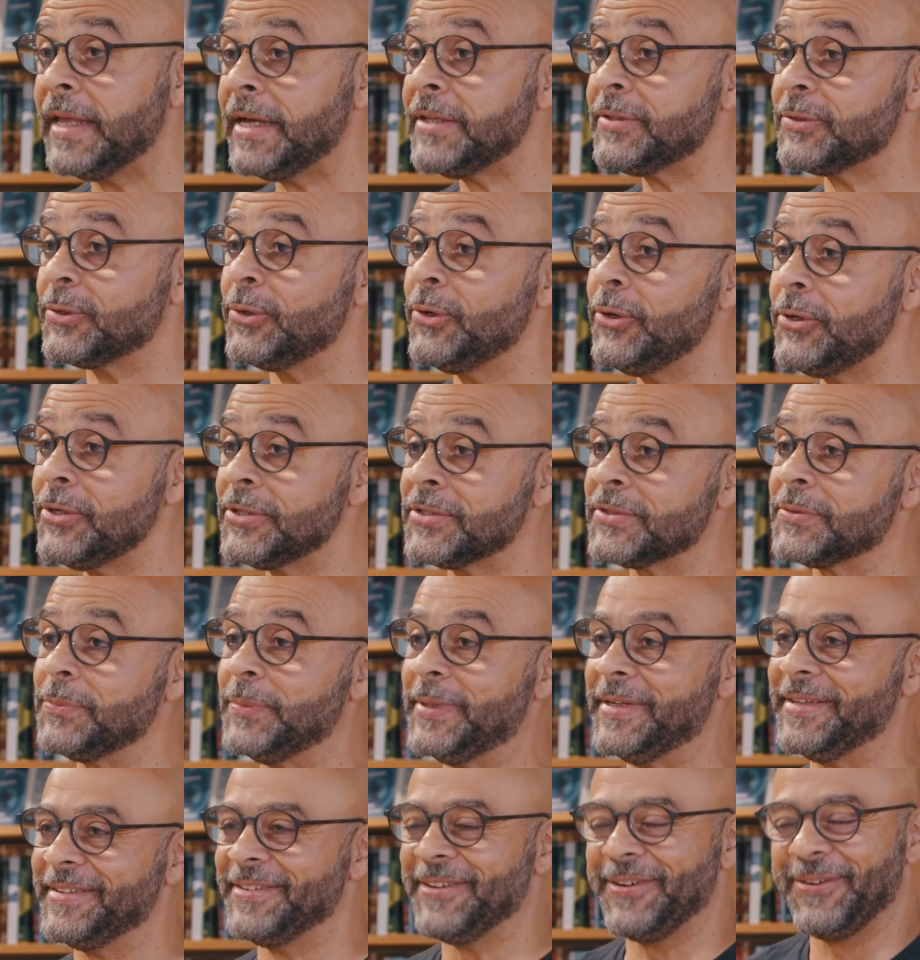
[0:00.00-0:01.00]
That hurts
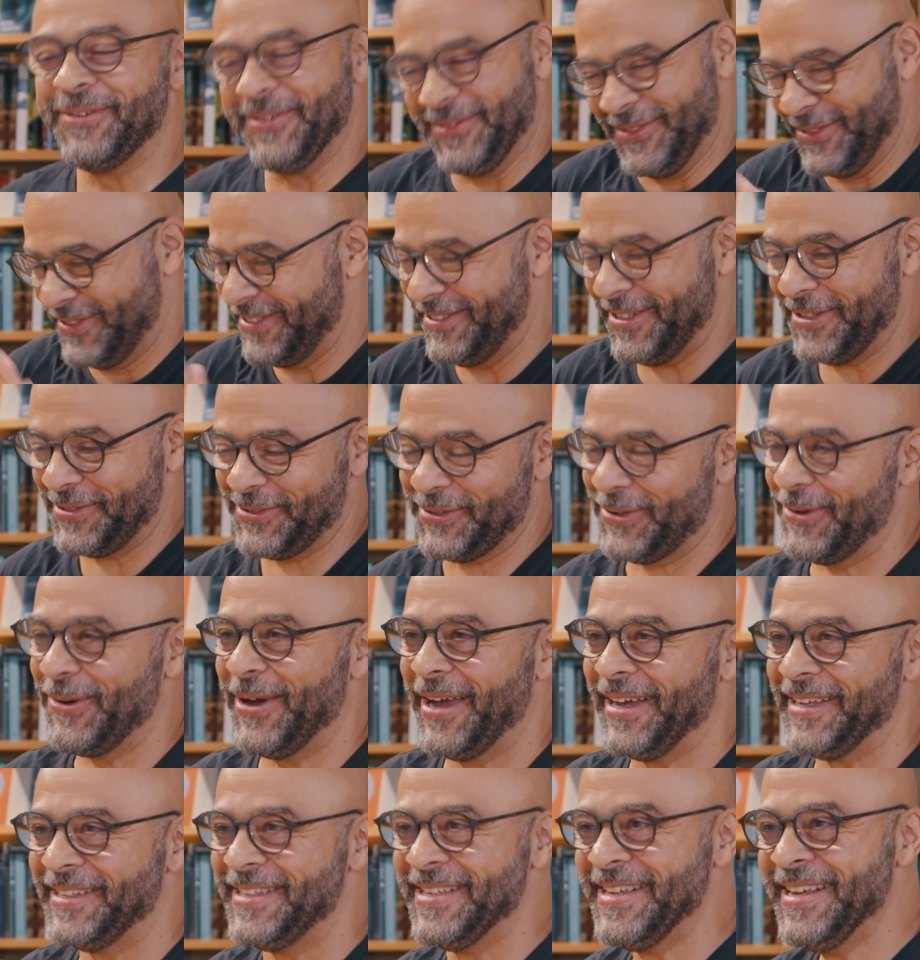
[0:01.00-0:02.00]
me. No, just go
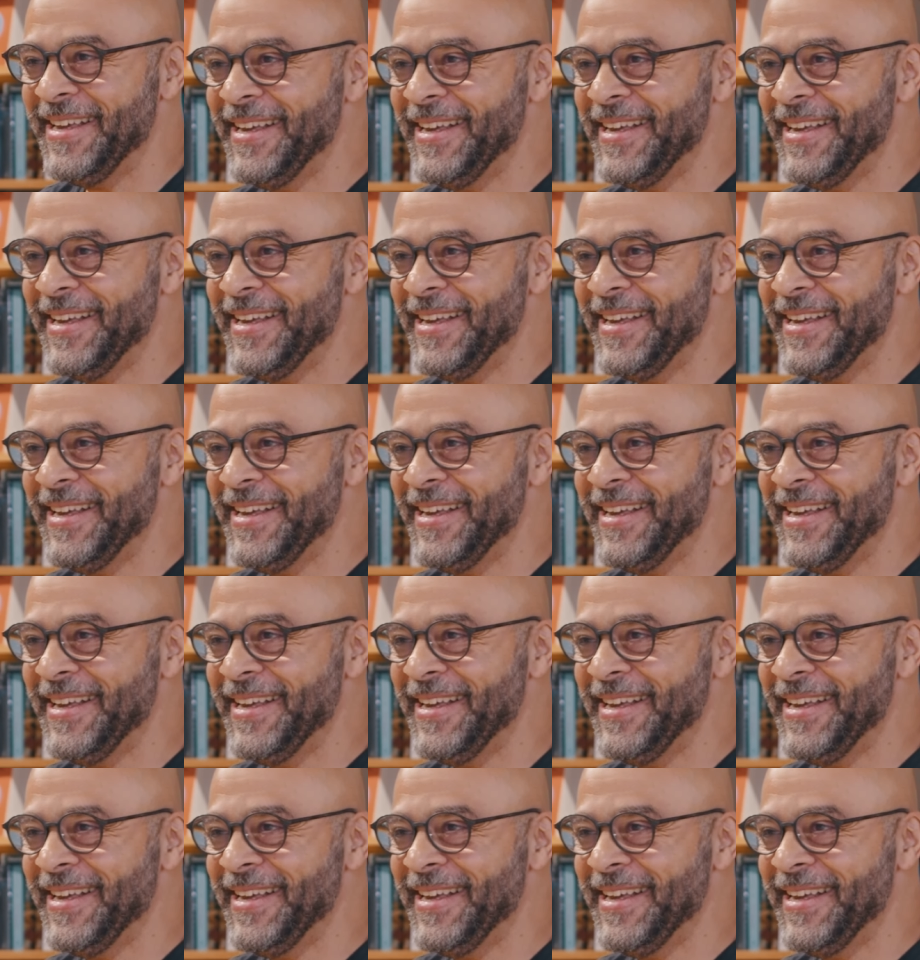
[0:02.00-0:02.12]
ahead.